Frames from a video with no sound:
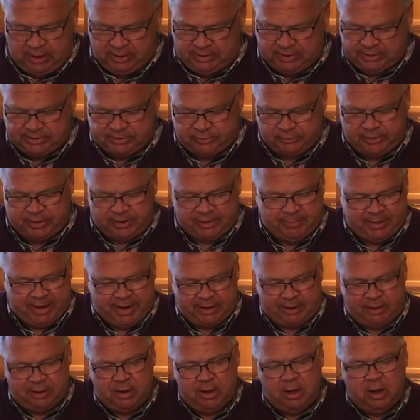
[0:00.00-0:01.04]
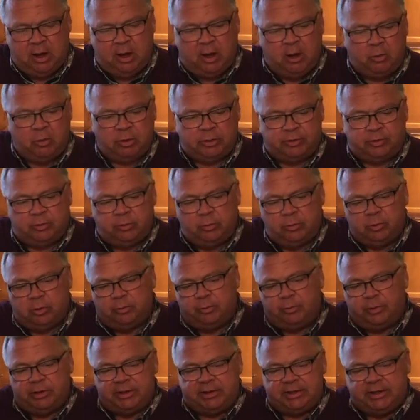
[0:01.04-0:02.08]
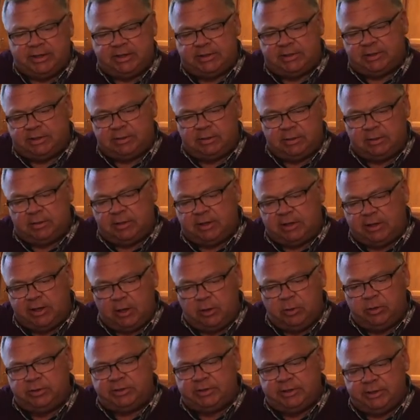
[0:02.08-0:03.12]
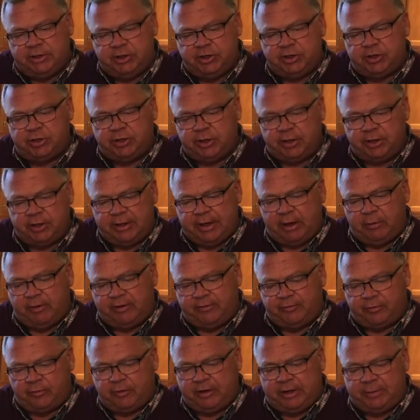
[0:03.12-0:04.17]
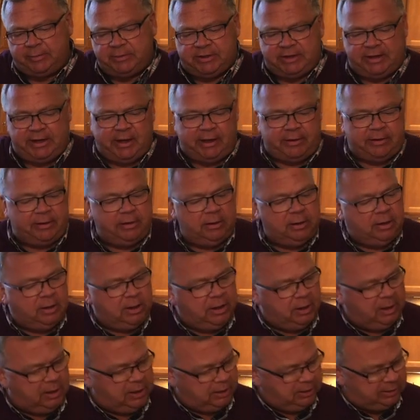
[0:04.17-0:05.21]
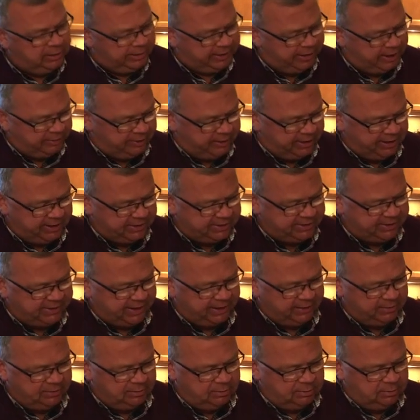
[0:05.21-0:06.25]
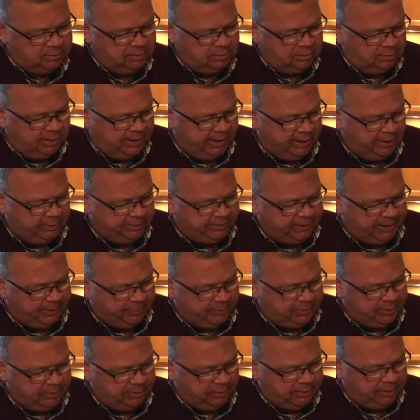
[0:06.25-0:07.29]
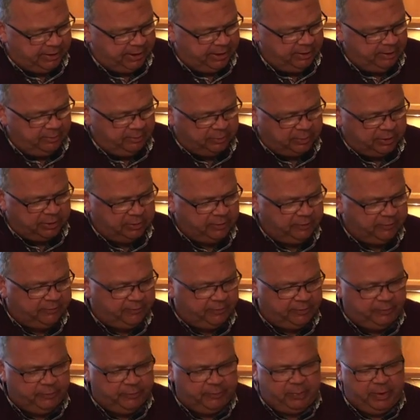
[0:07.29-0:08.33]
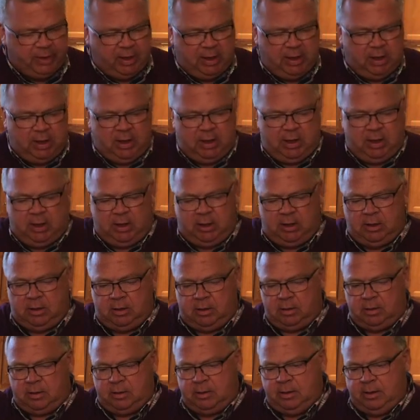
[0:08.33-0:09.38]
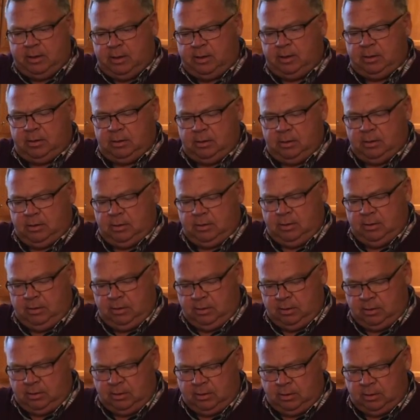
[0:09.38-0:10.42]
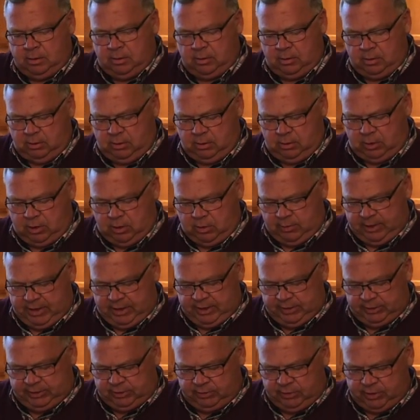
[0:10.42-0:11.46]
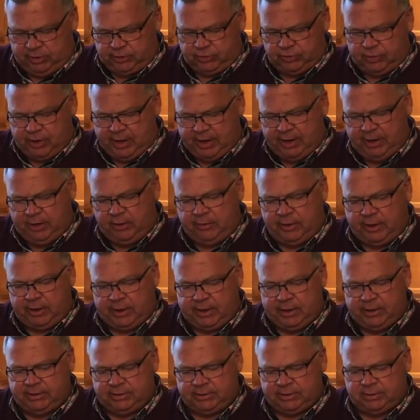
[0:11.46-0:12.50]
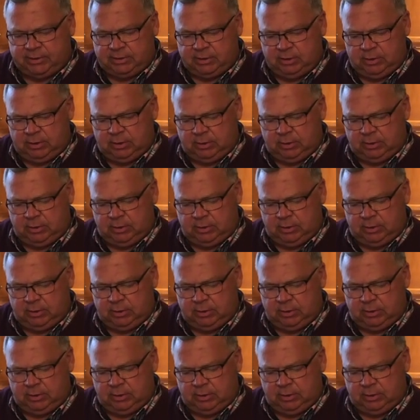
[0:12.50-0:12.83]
Doesn't really matter. We'll put the yolks and the sugar that we've creamed together. Look how nice that held up, okay? Beautiful. All right. Going into our dry ingredients.